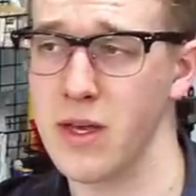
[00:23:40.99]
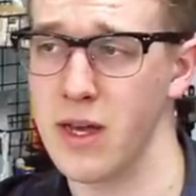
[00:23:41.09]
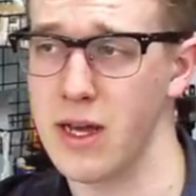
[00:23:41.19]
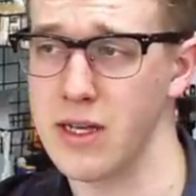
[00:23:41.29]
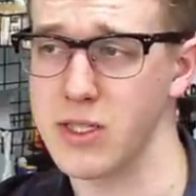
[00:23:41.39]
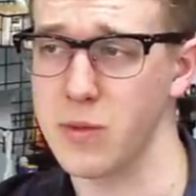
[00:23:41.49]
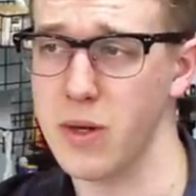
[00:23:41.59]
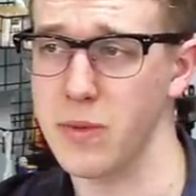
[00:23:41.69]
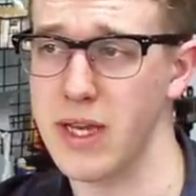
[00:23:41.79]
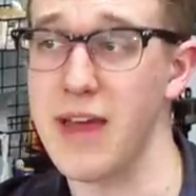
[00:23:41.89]
Uh, so
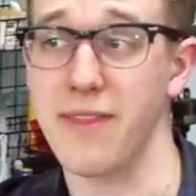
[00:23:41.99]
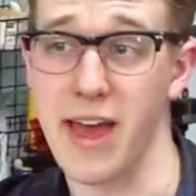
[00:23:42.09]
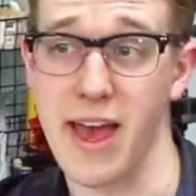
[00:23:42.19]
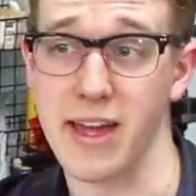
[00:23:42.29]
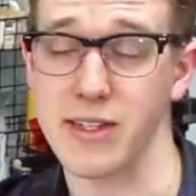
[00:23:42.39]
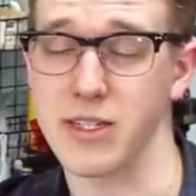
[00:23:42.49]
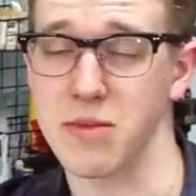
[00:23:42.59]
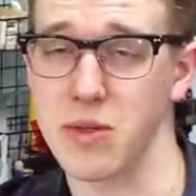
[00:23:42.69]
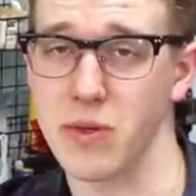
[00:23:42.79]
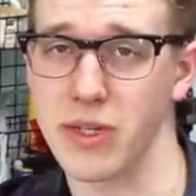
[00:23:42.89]
probably at that is going
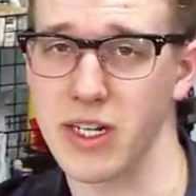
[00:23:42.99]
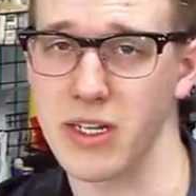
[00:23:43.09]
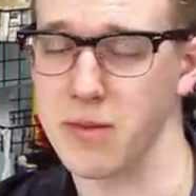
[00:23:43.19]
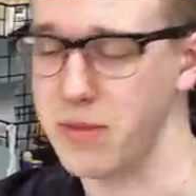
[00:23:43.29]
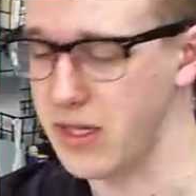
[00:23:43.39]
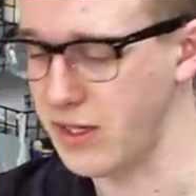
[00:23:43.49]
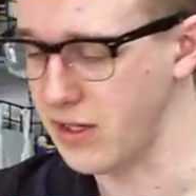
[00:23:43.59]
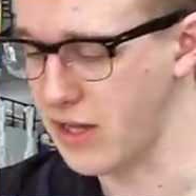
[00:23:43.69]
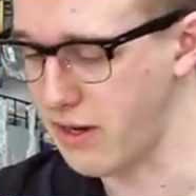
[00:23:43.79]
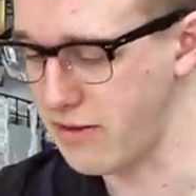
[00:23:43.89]
to be when we're getting, be getting
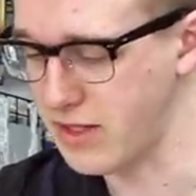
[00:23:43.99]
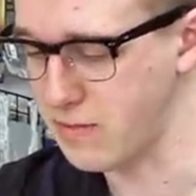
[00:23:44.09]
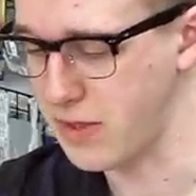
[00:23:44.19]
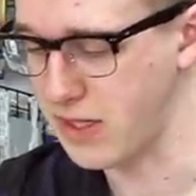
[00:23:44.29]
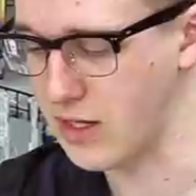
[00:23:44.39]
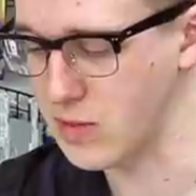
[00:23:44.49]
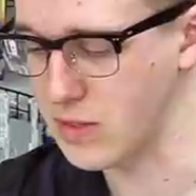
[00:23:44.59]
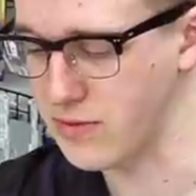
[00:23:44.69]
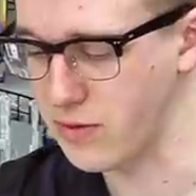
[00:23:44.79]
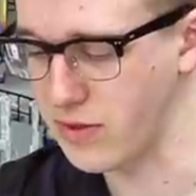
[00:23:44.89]
a lot of these big
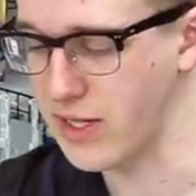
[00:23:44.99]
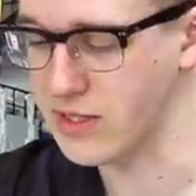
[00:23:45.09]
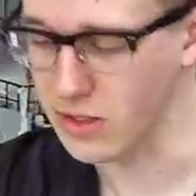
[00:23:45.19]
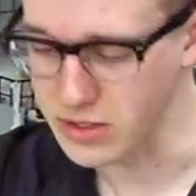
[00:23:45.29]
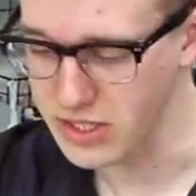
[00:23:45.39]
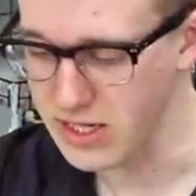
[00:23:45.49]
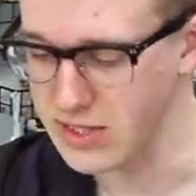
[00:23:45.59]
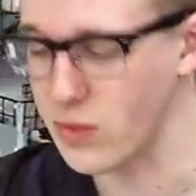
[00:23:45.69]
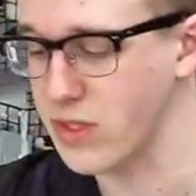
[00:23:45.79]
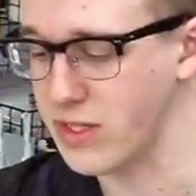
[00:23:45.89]
announcements for the next R G
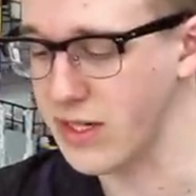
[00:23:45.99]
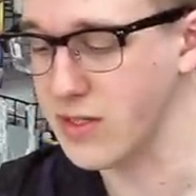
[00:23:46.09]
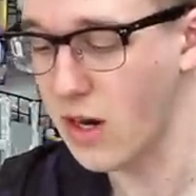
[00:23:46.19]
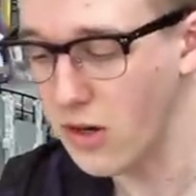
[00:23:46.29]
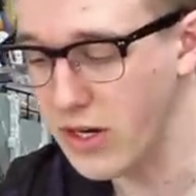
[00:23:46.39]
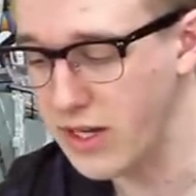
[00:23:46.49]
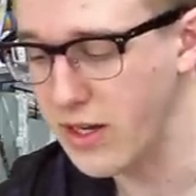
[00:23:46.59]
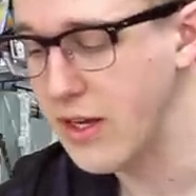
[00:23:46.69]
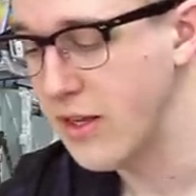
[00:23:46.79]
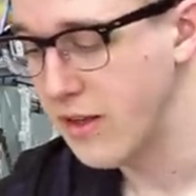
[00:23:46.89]
as well as the next R
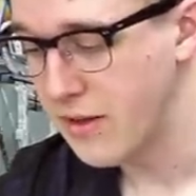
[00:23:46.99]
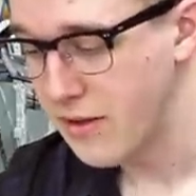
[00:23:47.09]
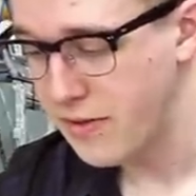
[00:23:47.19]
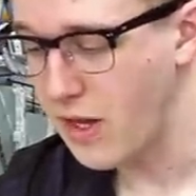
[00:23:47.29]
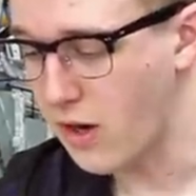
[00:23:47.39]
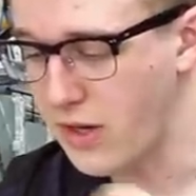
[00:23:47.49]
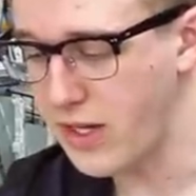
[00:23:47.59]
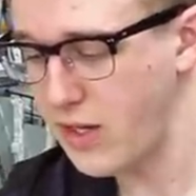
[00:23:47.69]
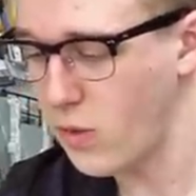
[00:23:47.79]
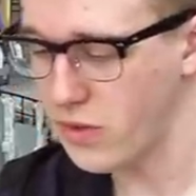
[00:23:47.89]
E. The R
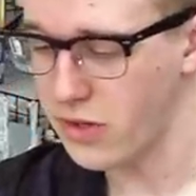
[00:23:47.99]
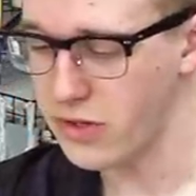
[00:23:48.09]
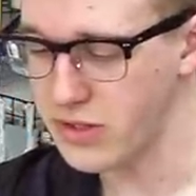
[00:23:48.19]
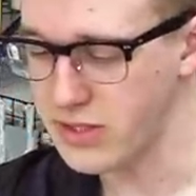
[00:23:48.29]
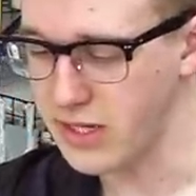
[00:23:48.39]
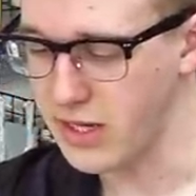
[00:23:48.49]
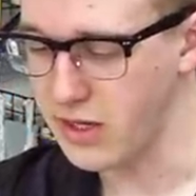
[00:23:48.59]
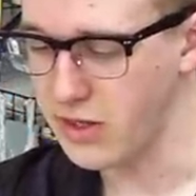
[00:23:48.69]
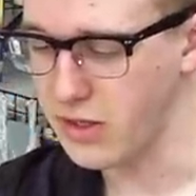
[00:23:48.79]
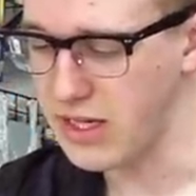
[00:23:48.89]
E one hundred
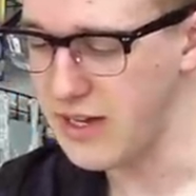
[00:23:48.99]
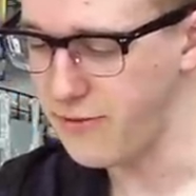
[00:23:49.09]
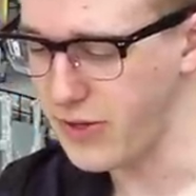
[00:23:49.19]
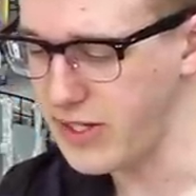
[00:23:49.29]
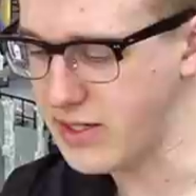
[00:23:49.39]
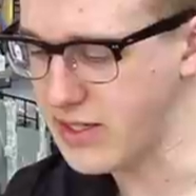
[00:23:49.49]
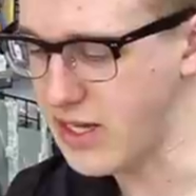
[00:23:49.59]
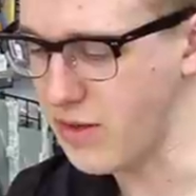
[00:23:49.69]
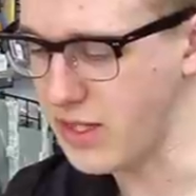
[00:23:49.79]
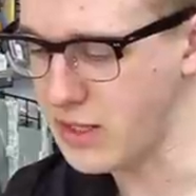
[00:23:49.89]
scale Ifrit is
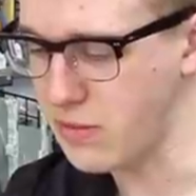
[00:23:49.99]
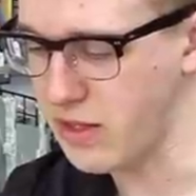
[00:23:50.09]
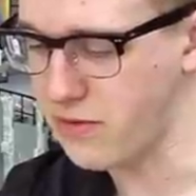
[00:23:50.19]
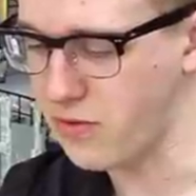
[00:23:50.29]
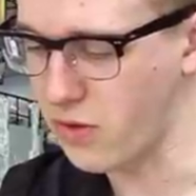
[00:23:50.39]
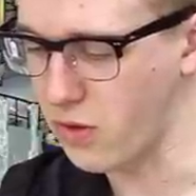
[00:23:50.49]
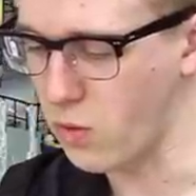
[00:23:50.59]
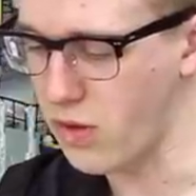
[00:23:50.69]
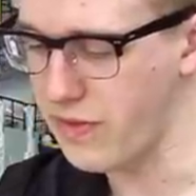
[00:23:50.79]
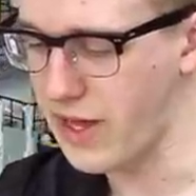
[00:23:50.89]
out this month for
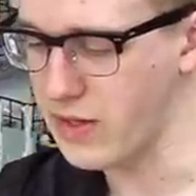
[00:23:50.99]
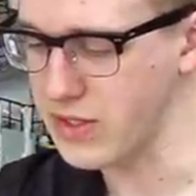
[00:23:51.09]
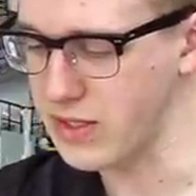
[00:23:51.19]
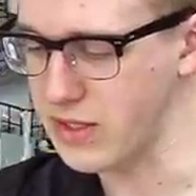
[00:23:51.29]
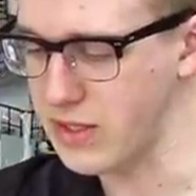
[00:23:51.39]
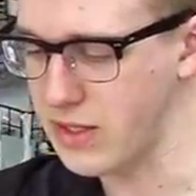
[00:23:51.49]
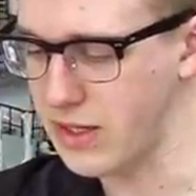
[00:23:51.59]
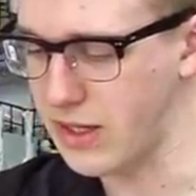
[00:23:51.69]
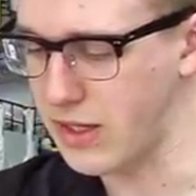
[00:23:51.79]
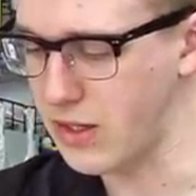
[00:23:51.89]
one thousand,
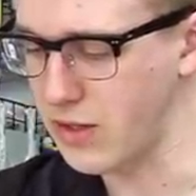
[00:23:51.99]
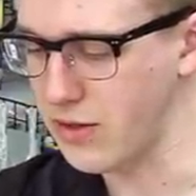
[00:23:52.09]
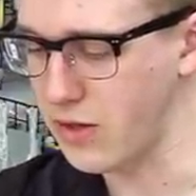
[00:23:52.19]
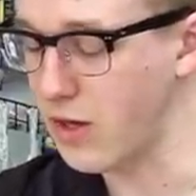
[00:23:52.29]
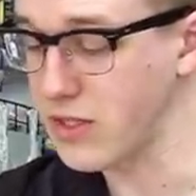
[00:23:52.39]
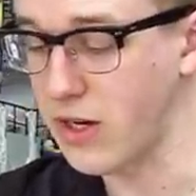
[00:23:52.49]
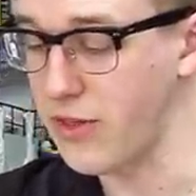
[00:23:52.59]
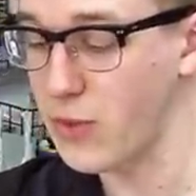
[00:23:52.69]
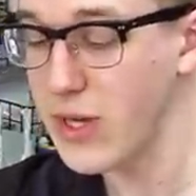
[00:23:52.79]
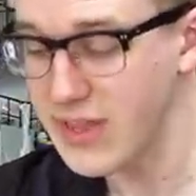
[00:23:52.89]
uh, sorry,
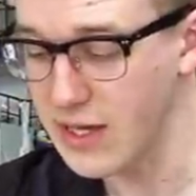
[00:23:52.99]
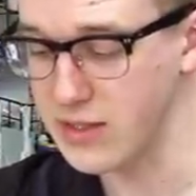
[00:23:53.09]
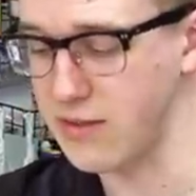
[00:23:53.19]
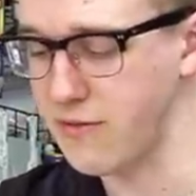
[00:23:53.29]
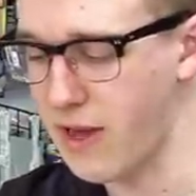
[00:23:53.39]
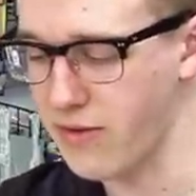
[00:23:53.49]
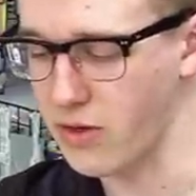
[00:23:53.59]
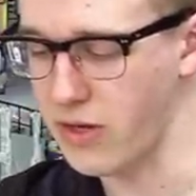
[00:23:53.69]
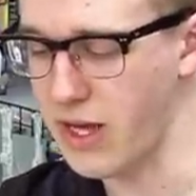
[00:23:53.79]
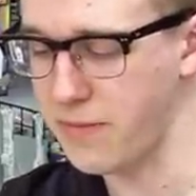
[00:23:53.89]
three thousand five
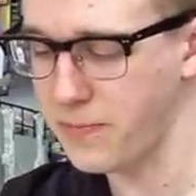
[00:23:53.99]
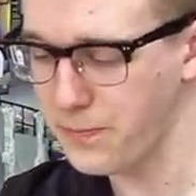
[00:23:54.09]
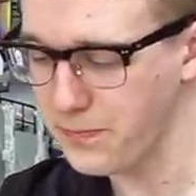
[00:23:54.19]
hundred yen.